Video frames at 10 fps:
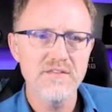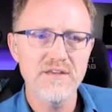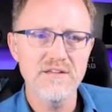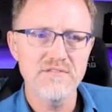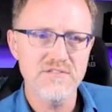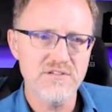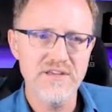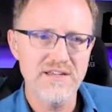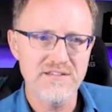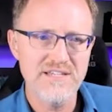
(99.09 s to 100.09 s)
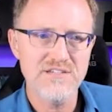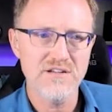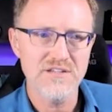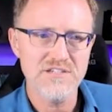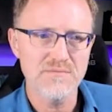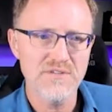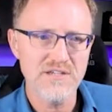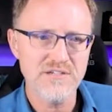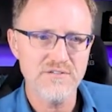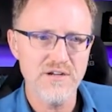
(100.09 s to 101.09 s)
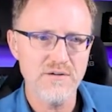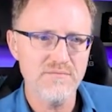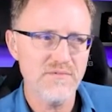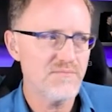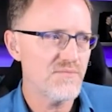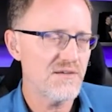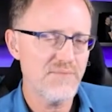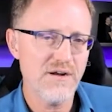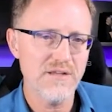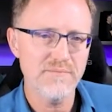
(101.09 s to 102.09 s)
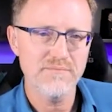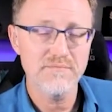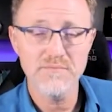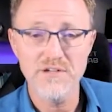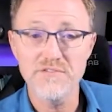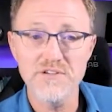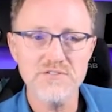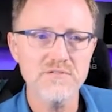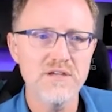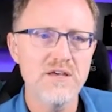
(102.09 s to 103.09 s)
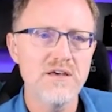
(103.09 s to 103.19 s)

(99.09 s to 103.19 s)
They, so they, he's going to list some things here that are apparently beneficial.